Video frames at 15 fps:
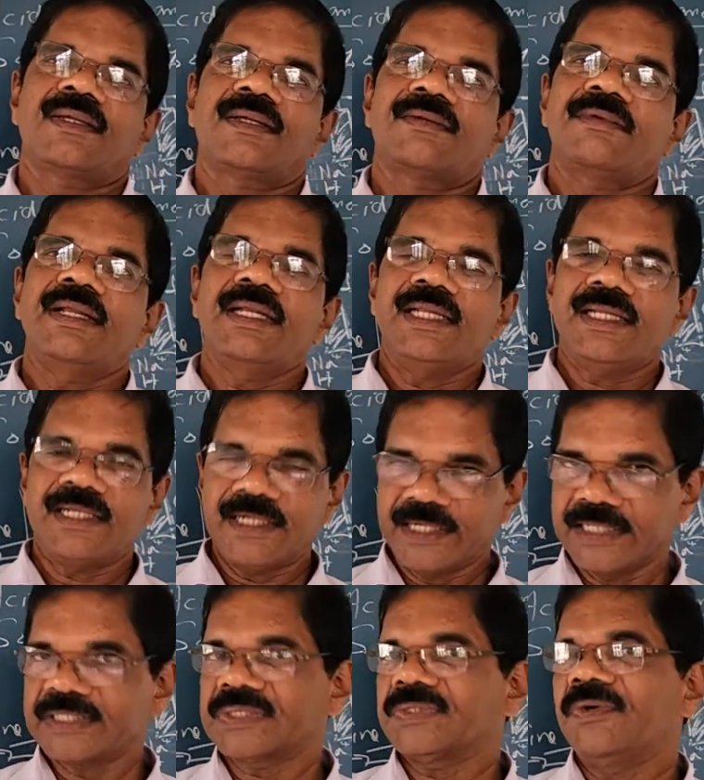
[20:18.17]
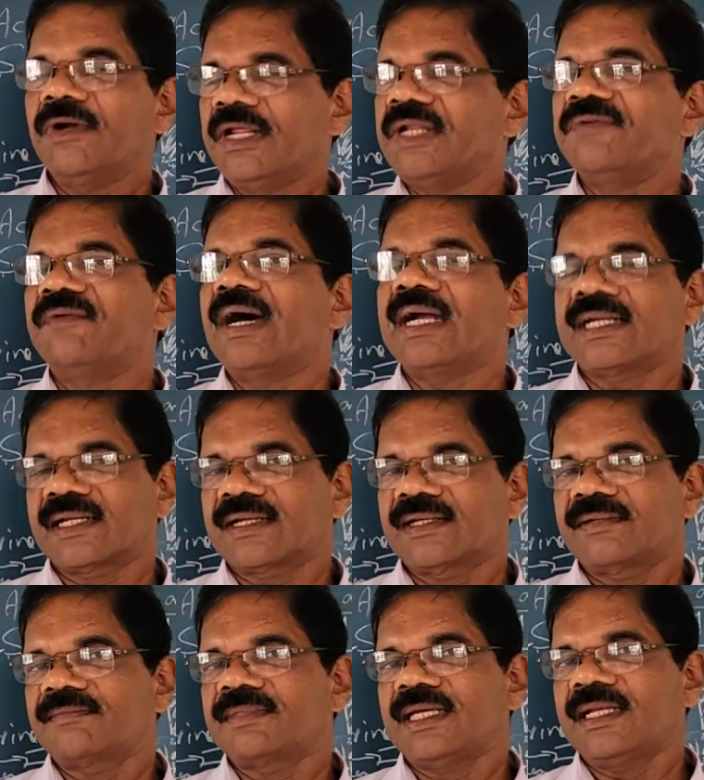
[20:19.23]
when it dissolved in water,
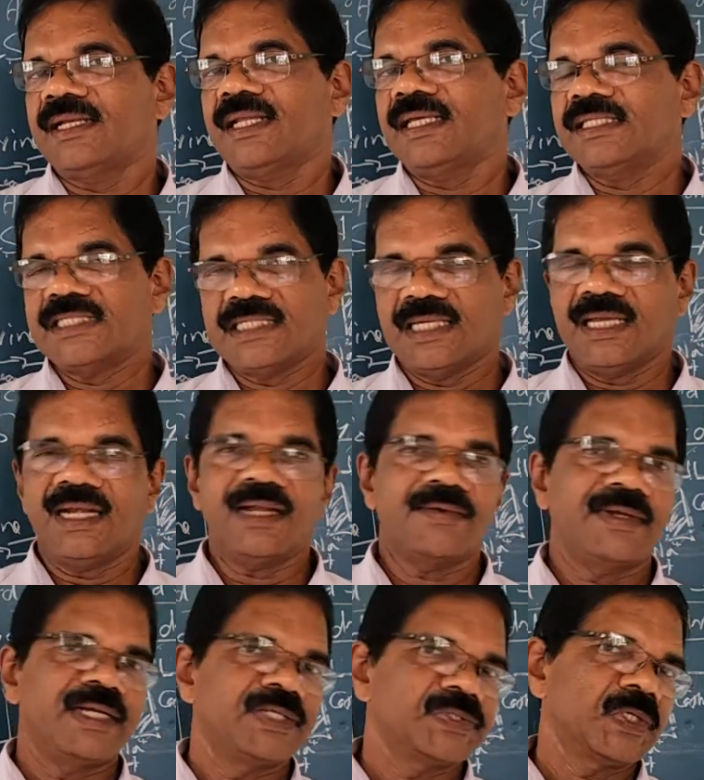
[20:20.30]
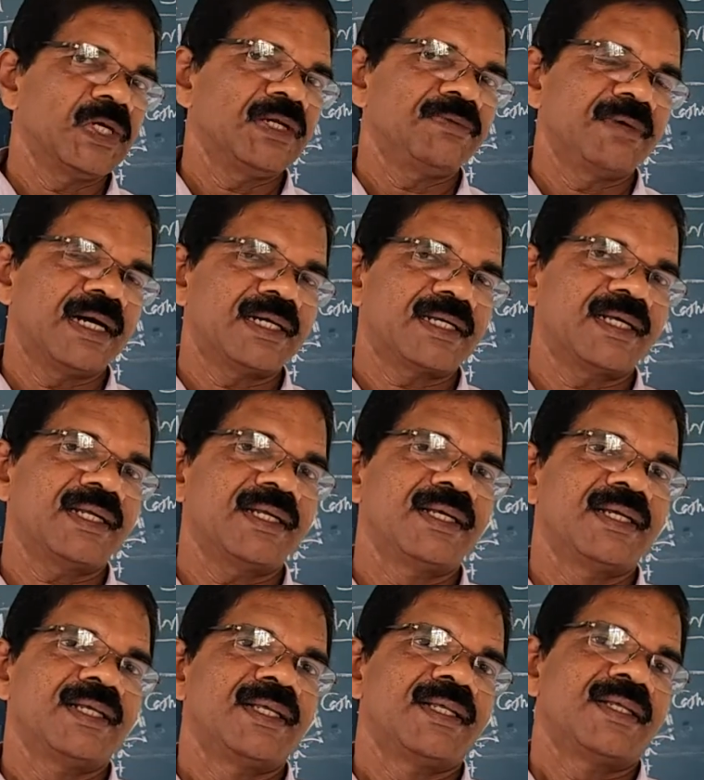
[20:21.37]
NaCl, when dissolved in water
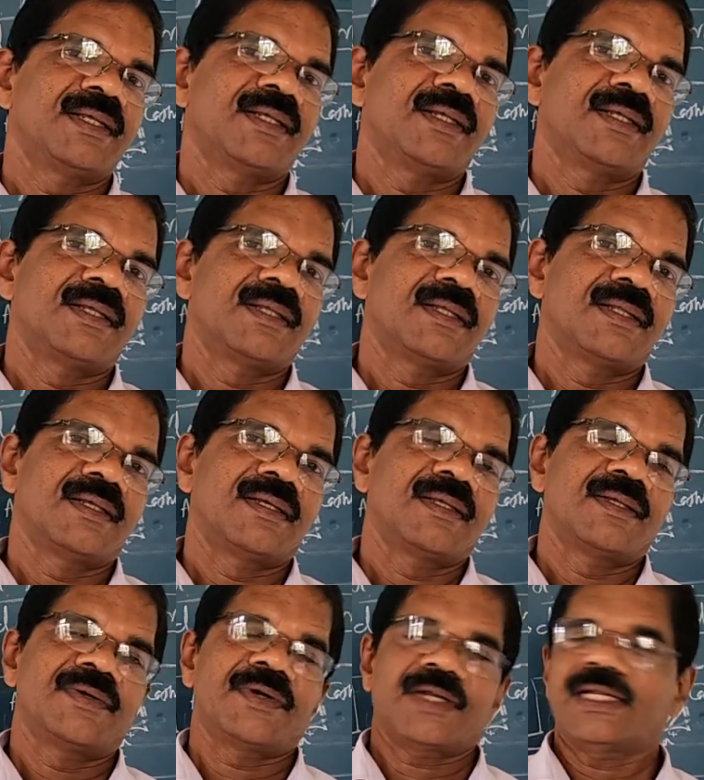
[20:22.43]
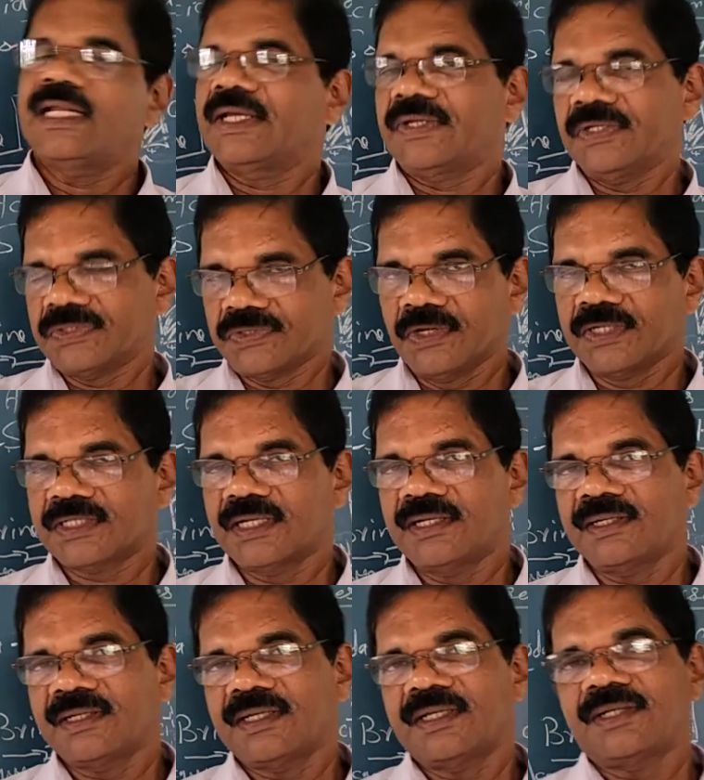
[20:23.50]
or in aqueous solution,
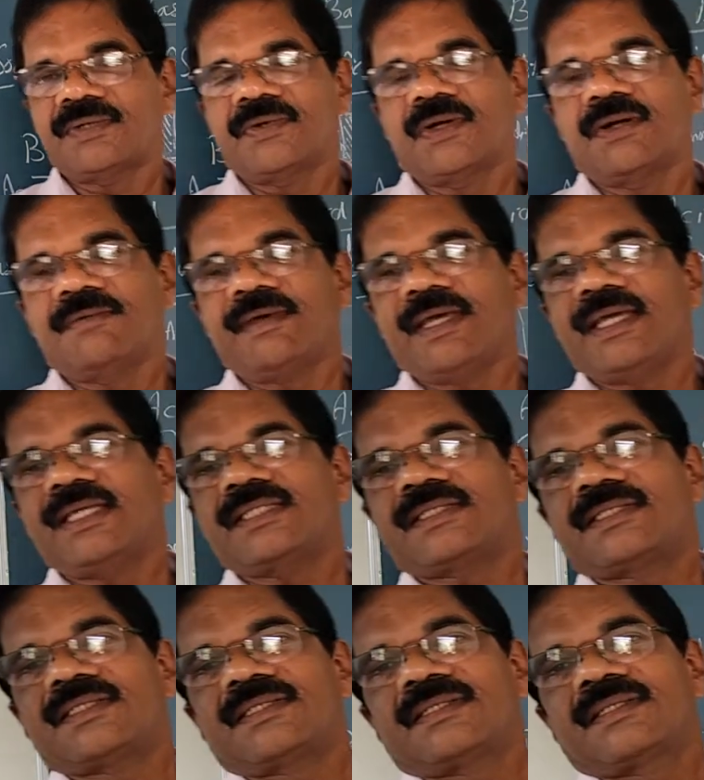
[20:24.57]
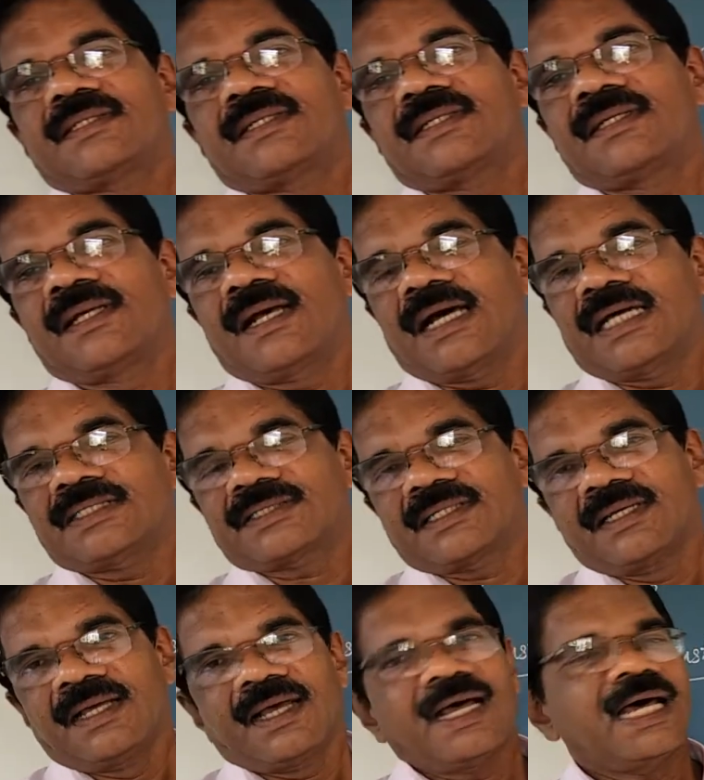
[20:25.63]
it always, as
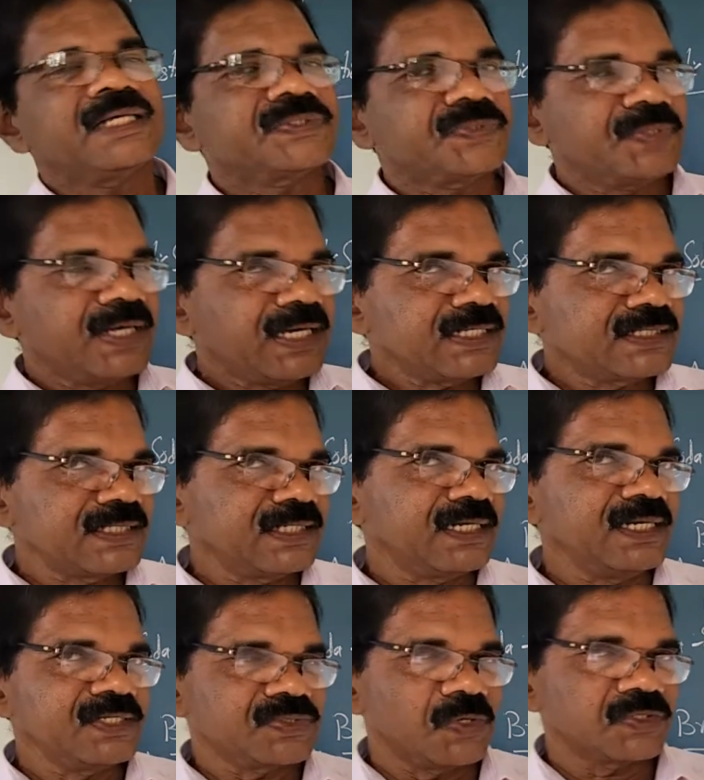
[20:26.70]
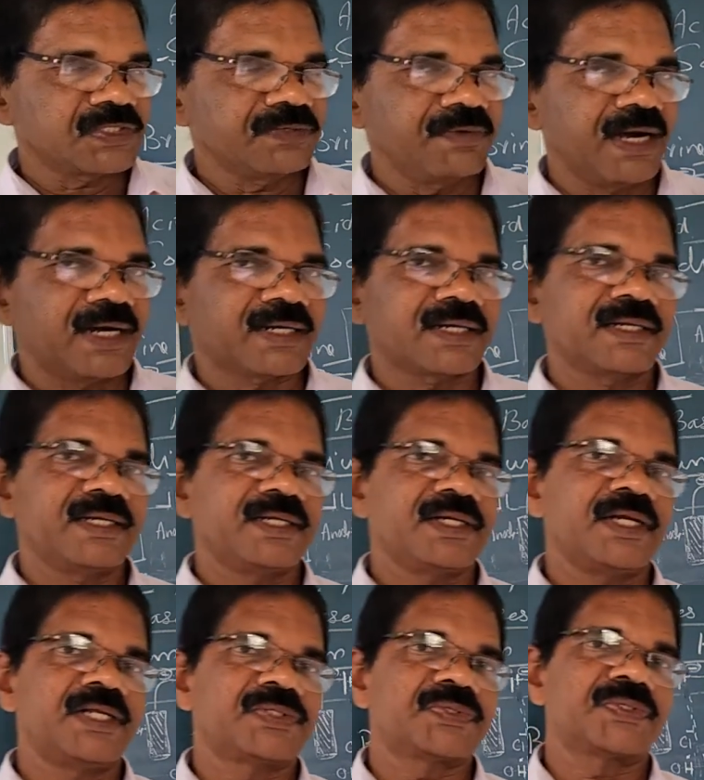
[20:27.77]
soon as it dissolves in water,
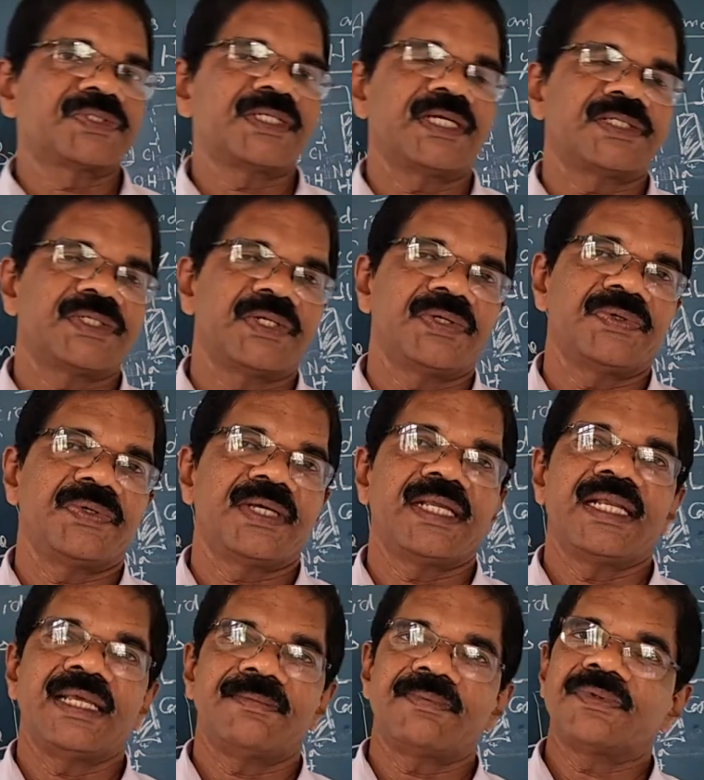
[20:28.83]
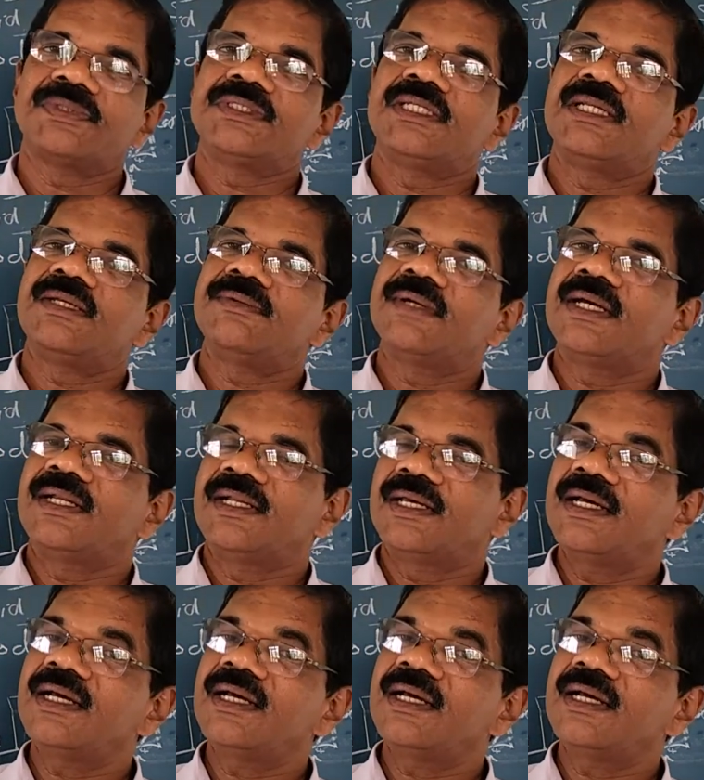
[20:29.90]
it dissociates into Na positive and